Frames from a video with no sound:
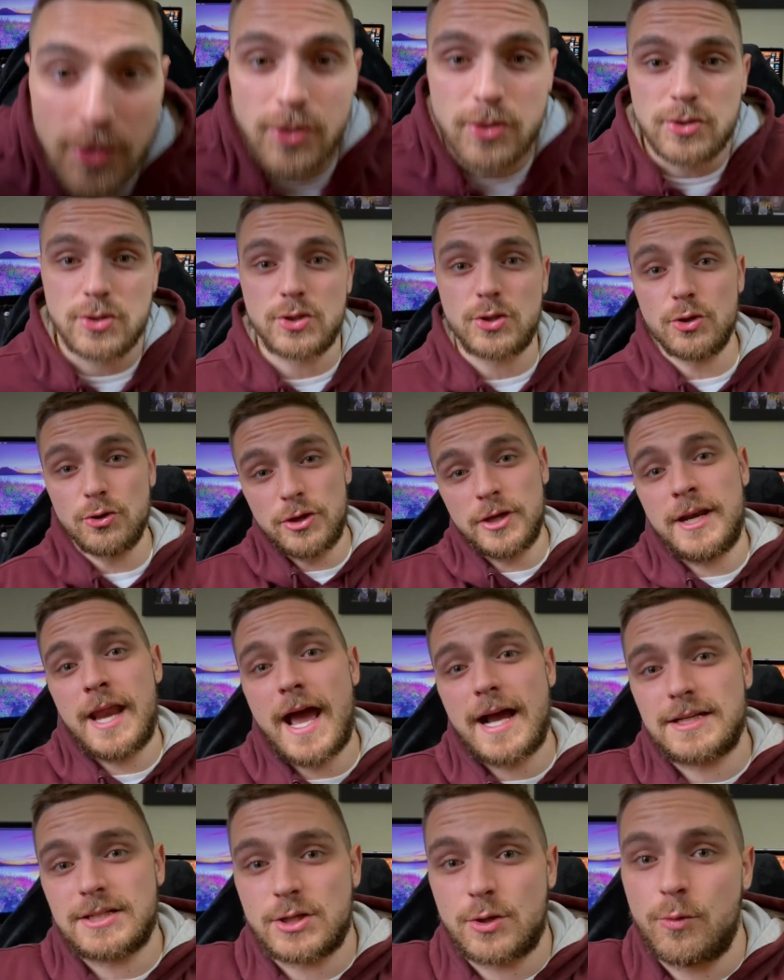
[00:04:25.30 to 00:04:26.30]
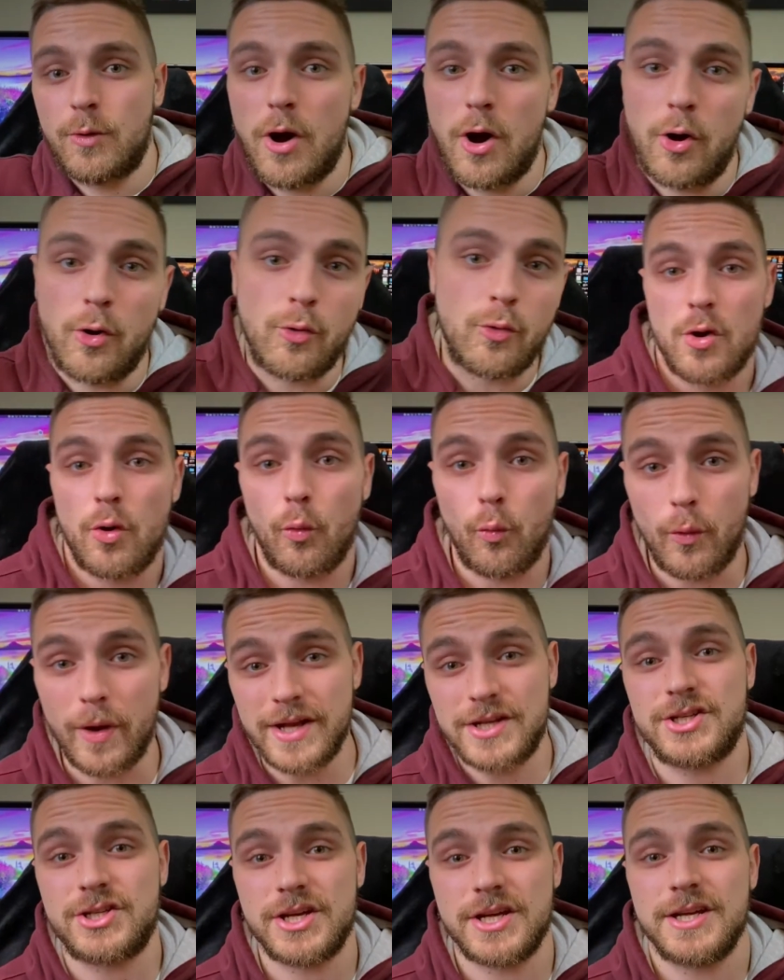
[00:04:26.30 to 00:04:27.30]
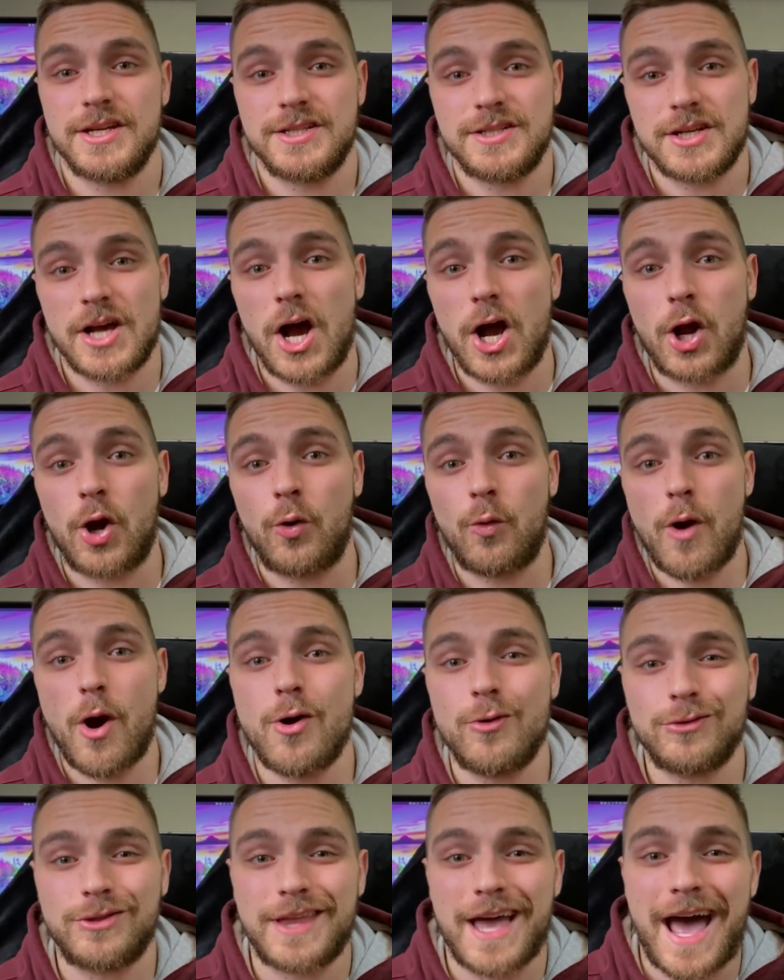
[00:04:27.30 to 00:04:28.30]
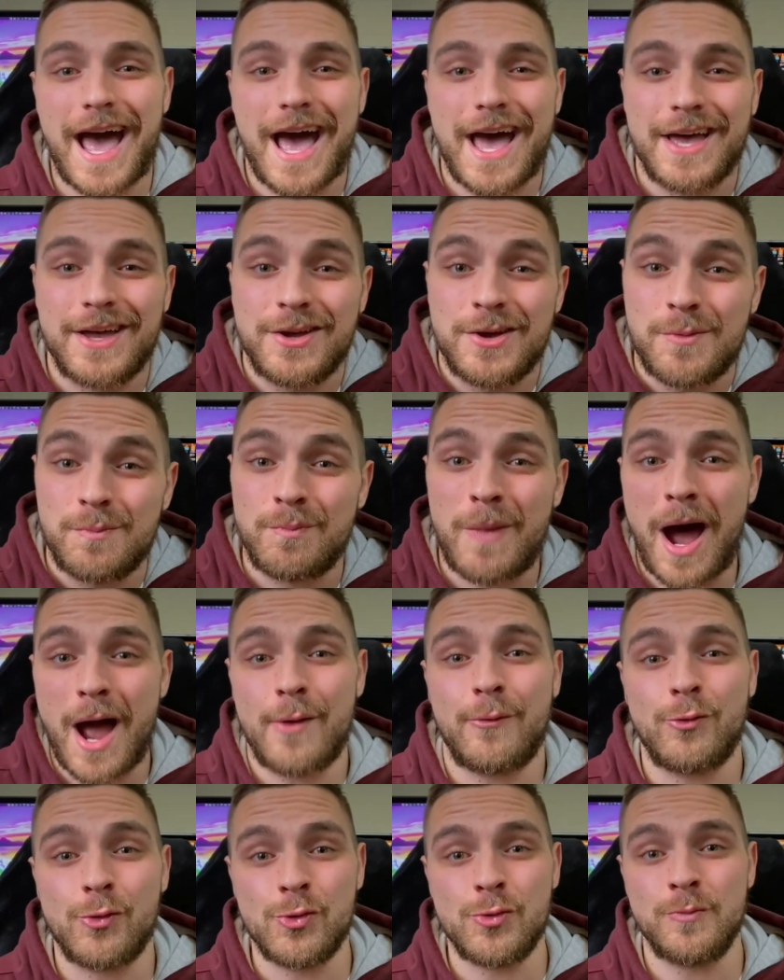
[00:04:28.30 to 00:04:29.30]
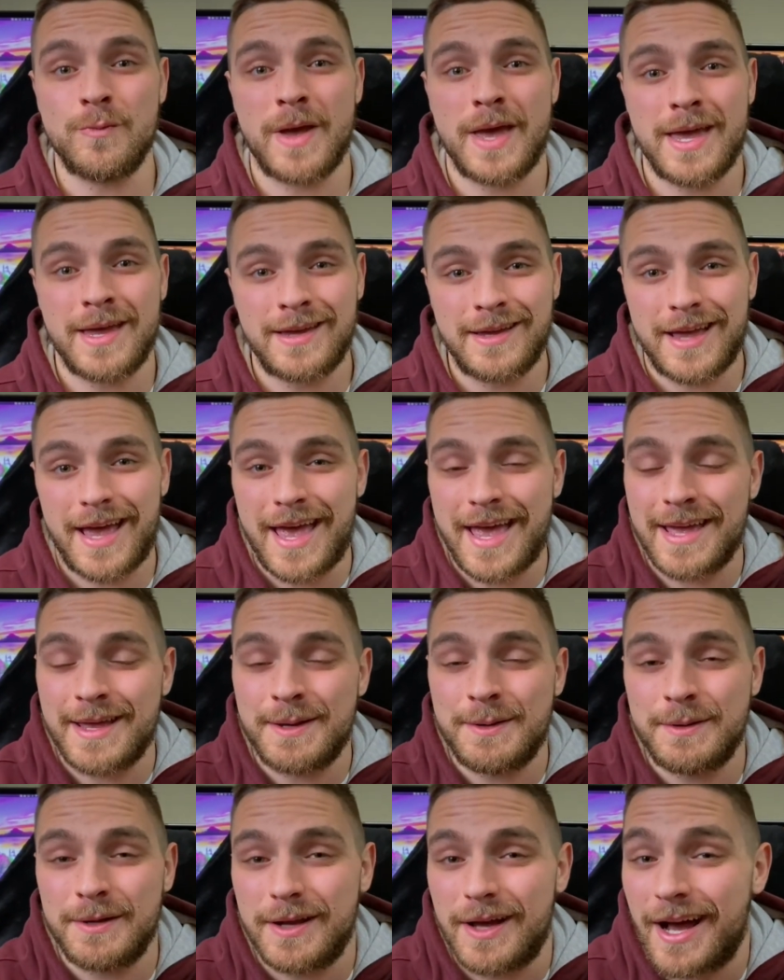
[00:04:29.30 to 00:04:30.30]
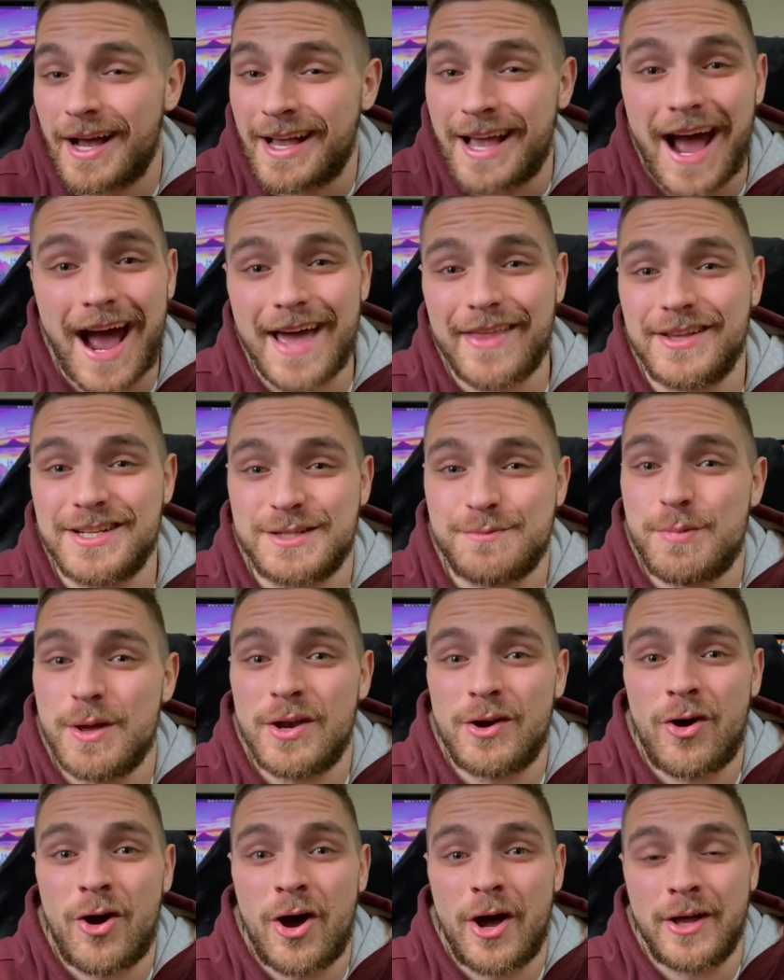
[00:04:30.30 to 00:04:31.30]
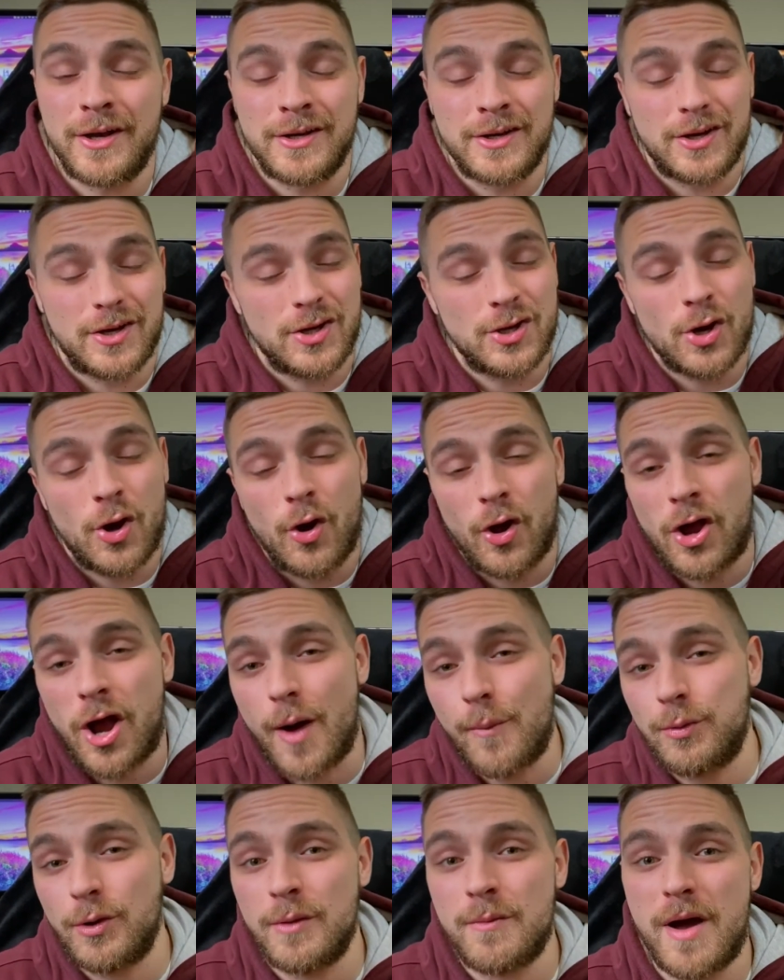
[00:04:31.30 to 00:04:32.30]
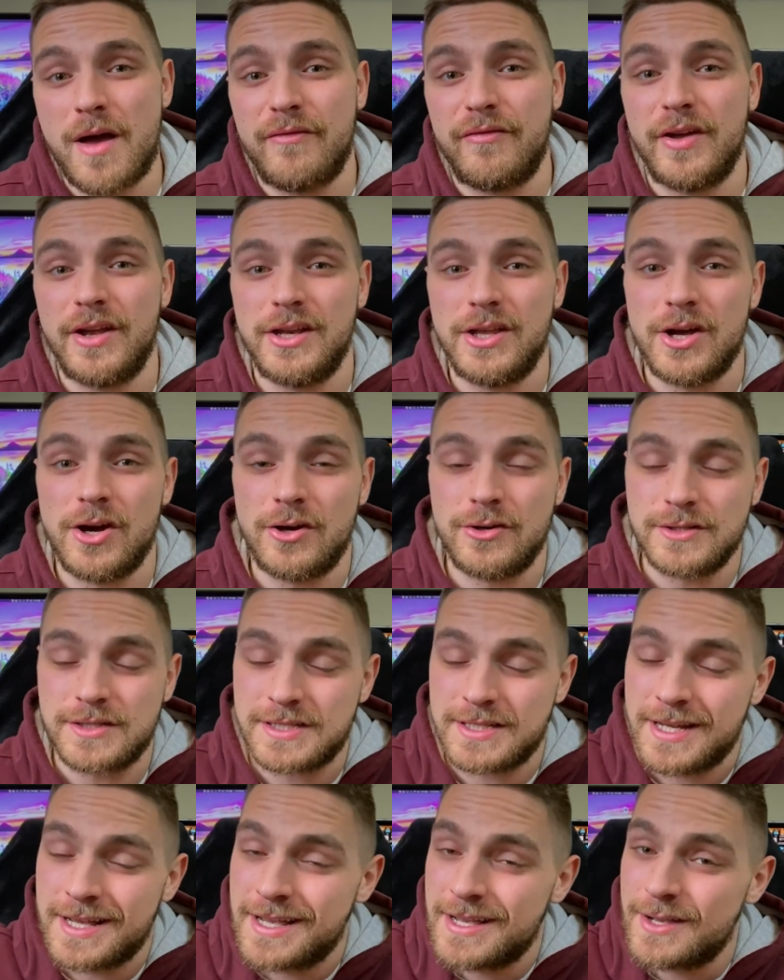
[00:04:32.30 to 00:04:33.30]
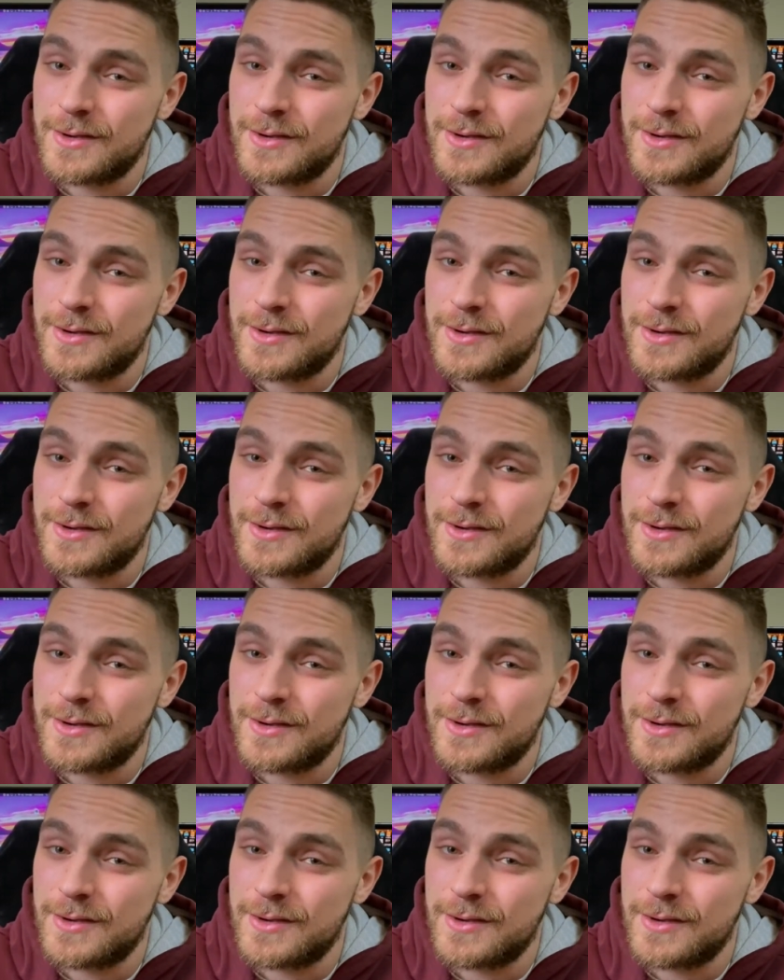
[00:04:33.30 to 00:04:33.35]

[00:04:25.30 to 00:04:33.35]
to the next quote, which is a quote that my roommate and a guy that's been on, you know, a couple of my videos,